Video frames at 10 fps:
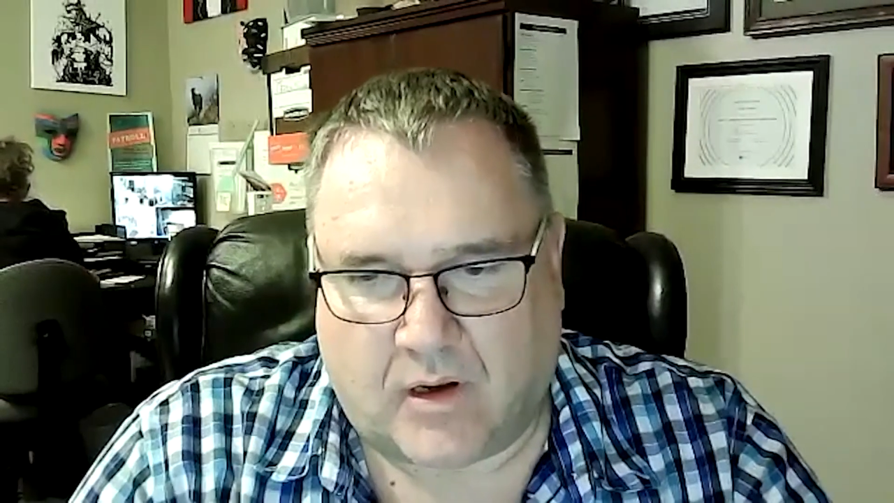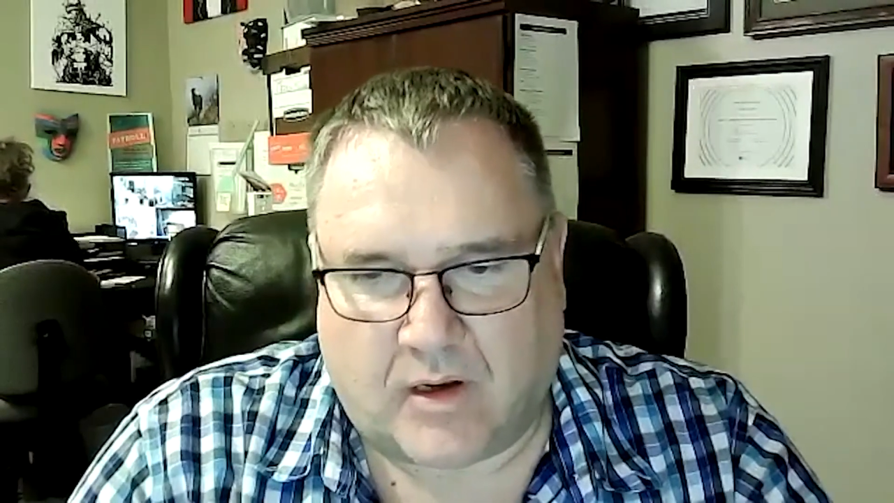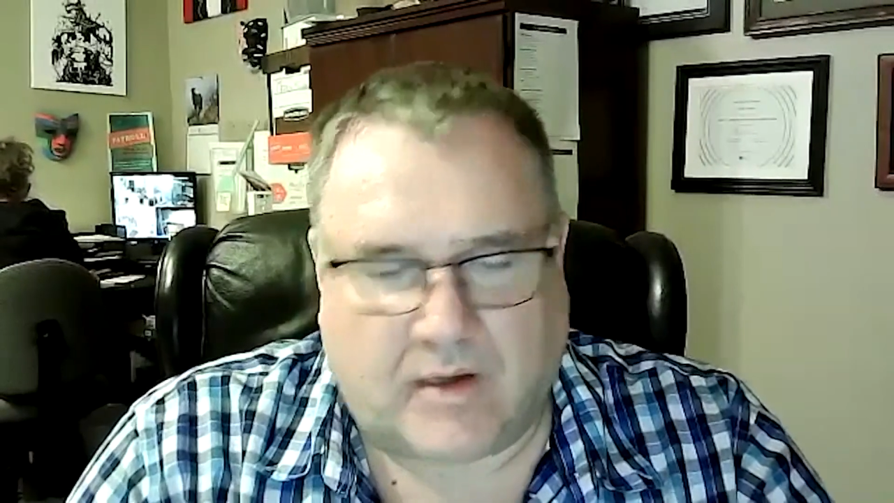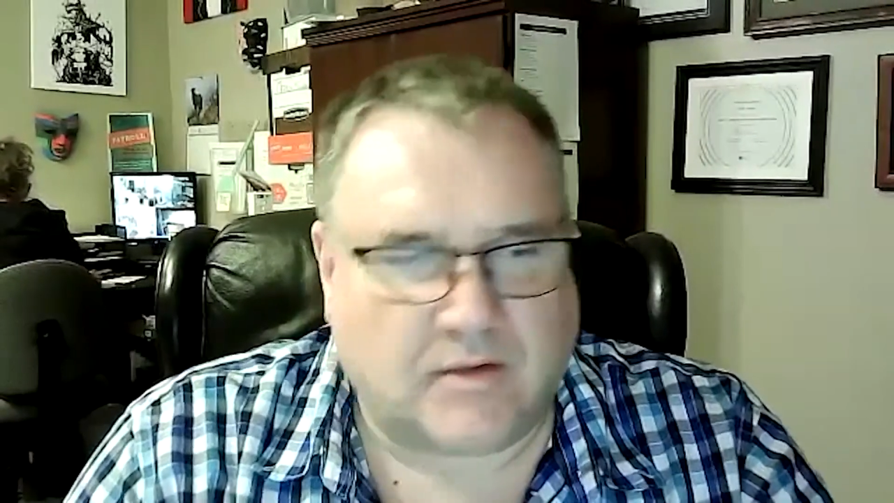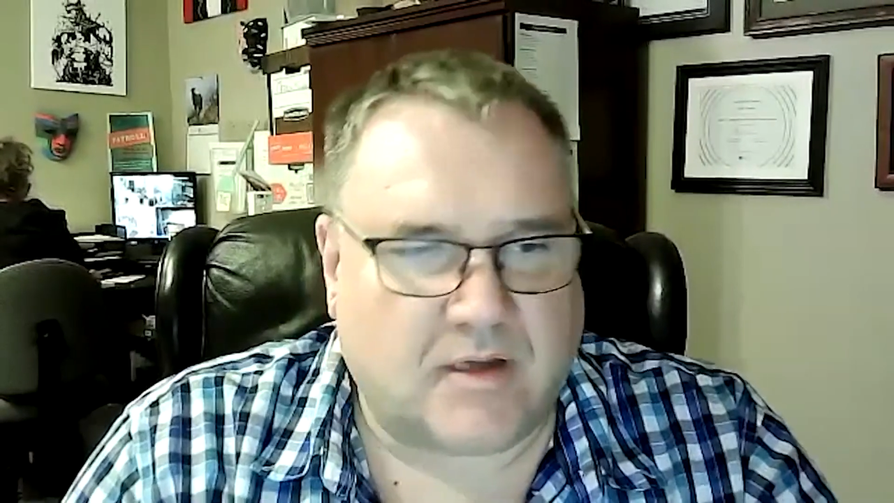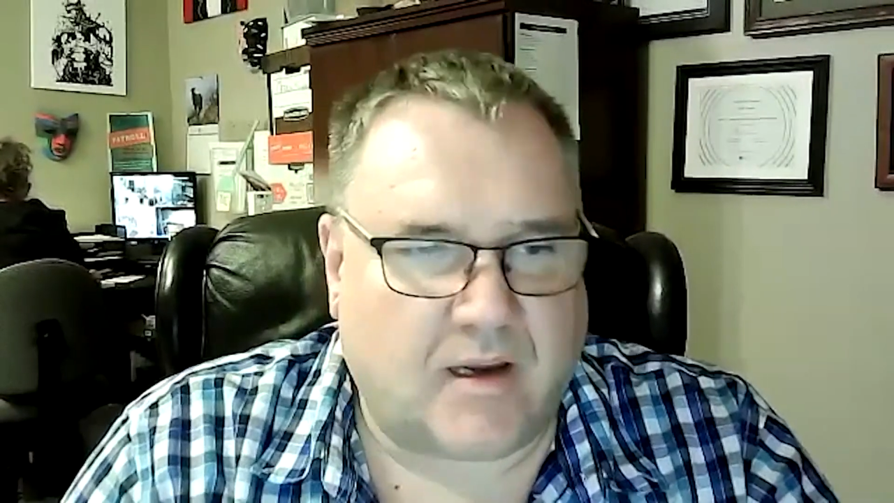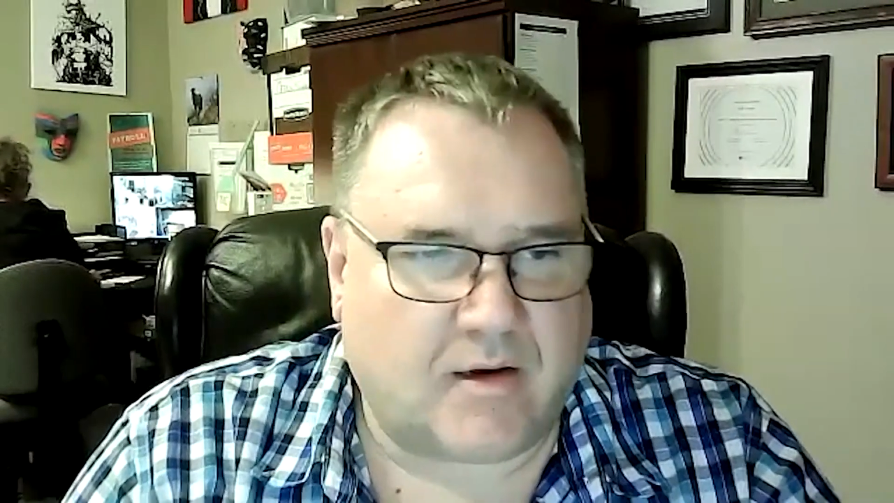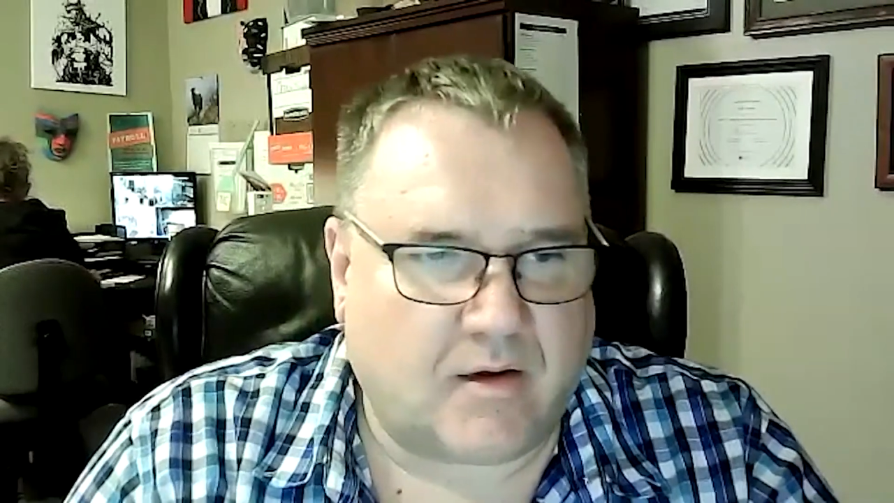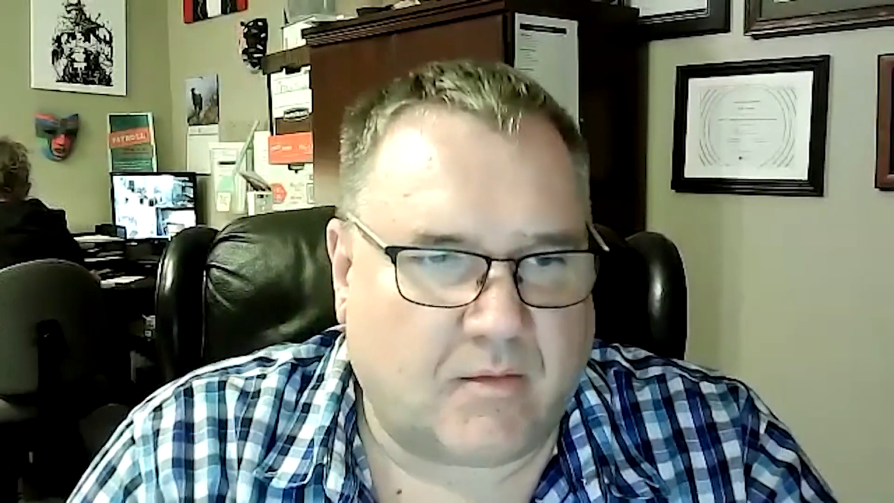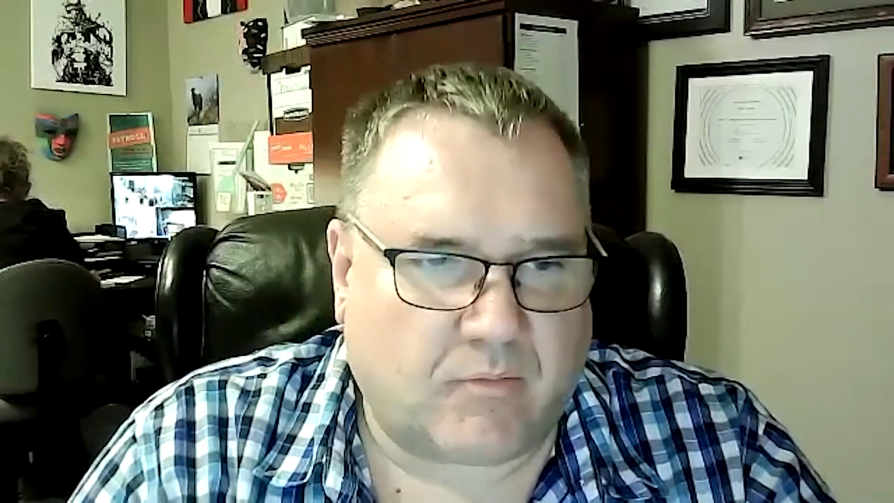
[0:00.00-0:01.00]
intake
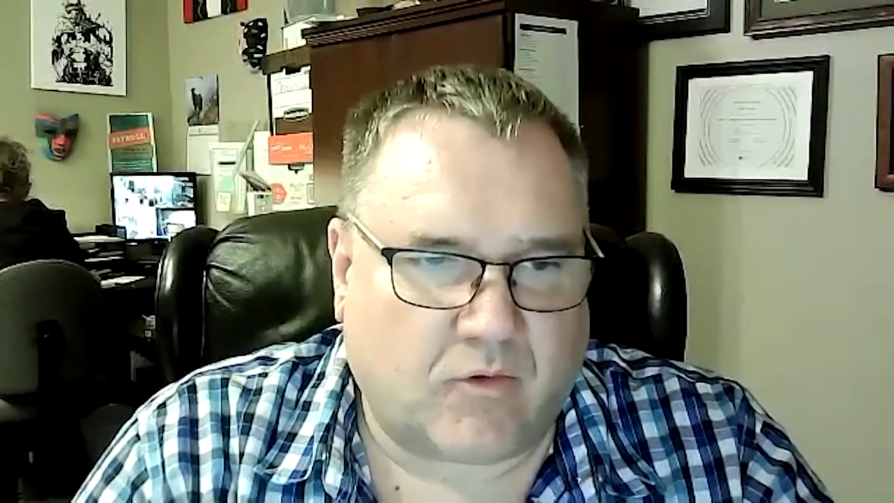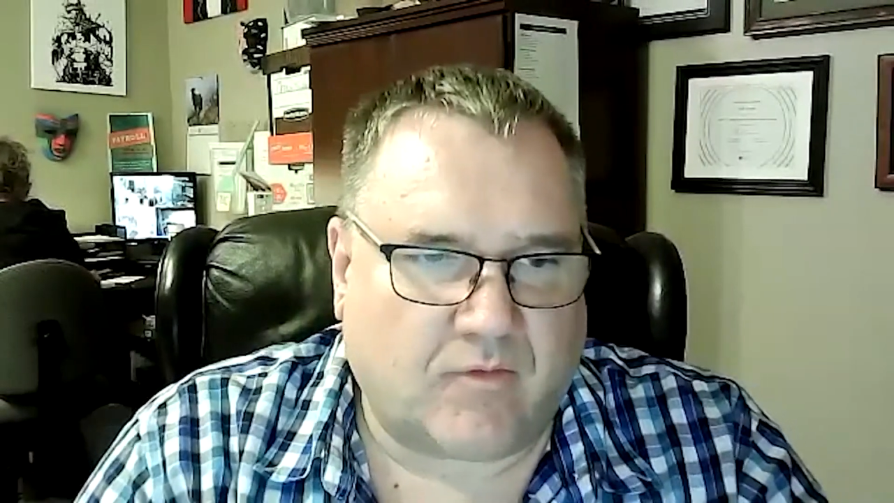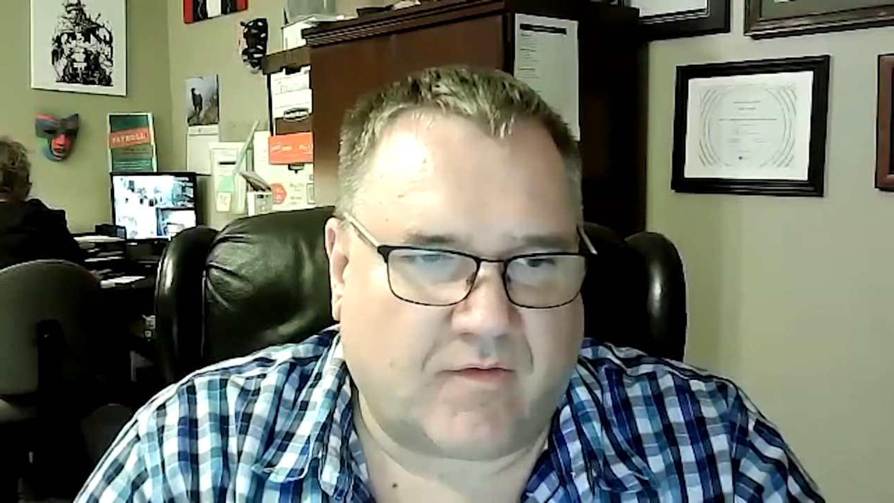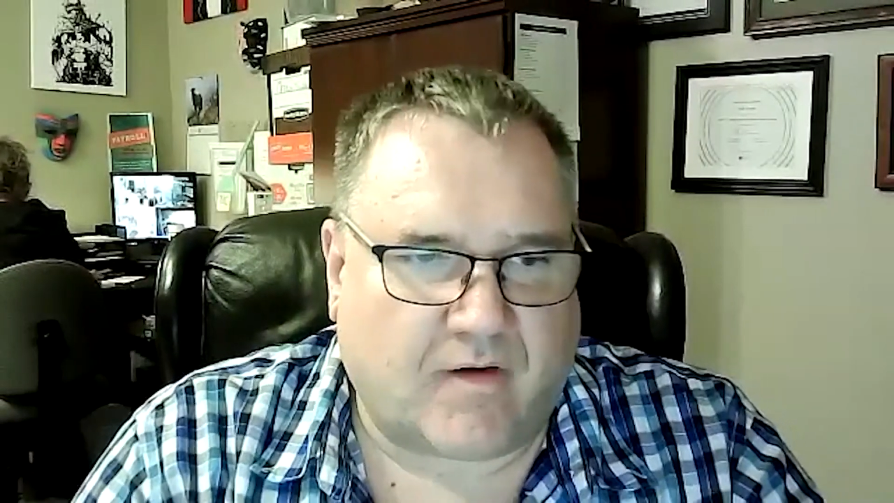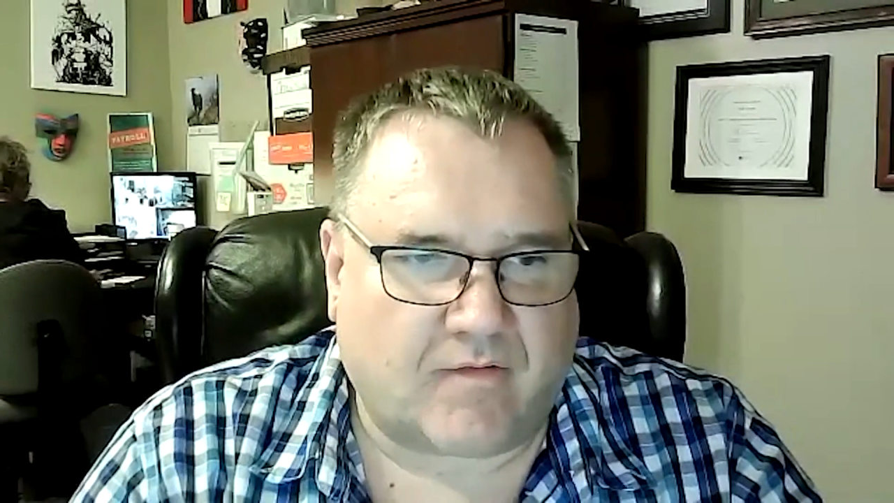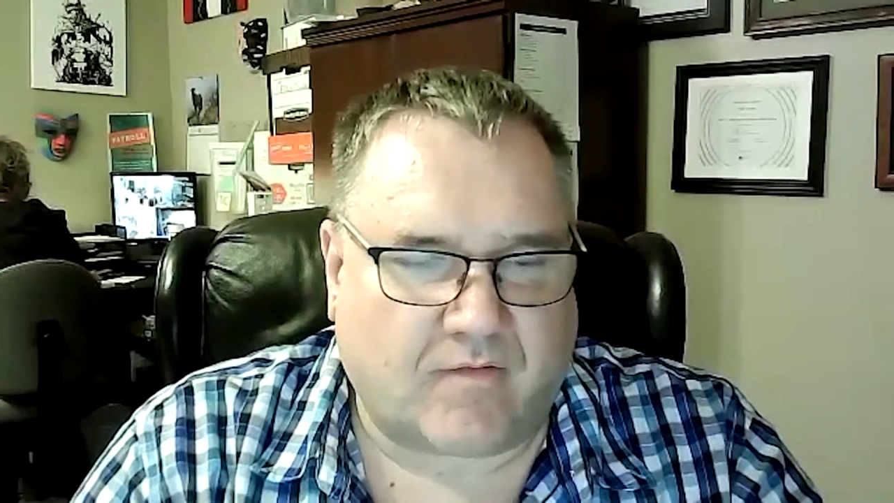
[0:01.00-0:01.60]
process.